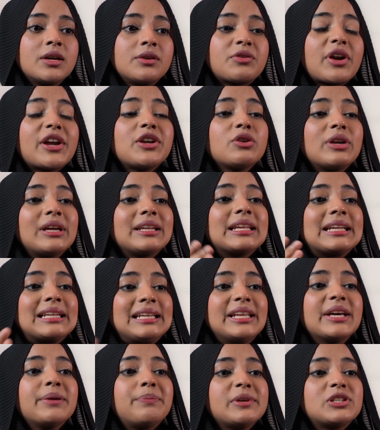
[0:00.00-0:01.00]
Try to get a
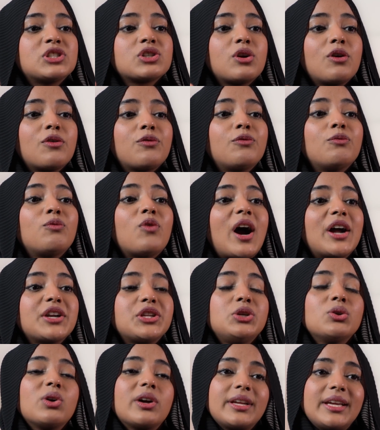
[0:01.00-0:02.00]
clear picture of
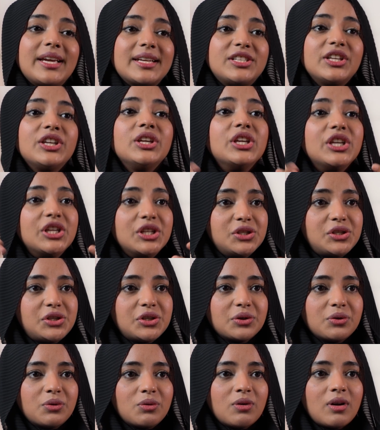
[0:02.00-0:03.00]
what you are getting
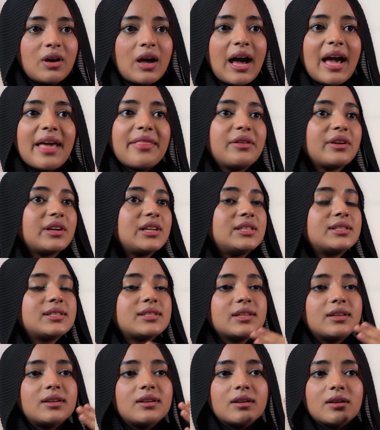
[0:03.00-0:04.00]
into. Either it's
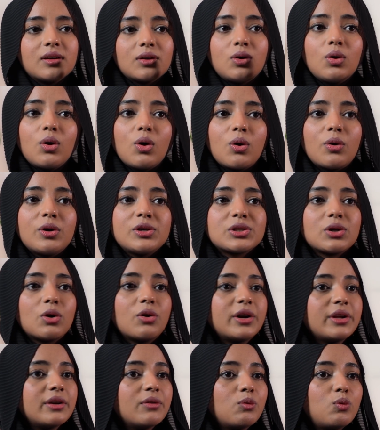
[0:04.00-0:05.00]
a course or
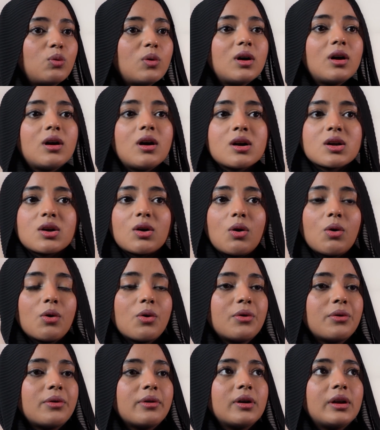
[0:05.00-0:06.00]
a work
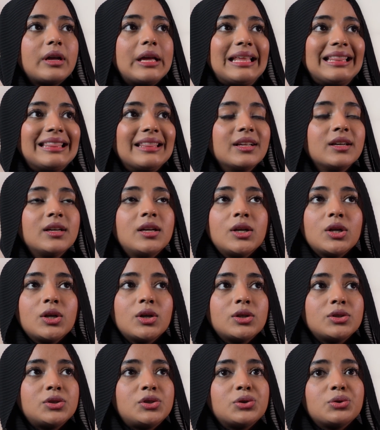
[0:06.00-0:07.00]
or
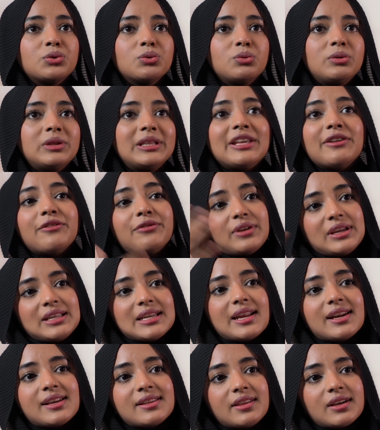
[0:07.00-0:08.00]
to live in
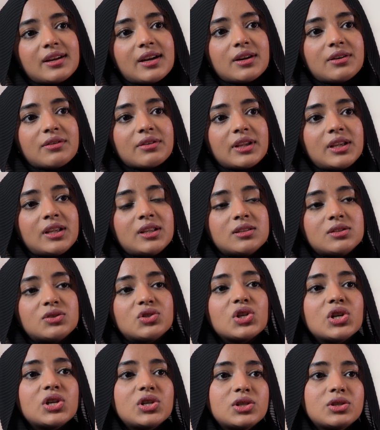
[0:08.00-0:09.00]
another country.
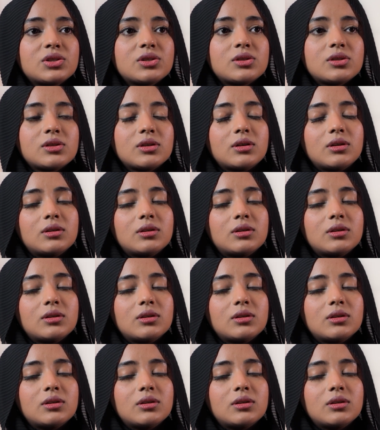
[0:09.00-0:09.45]
Just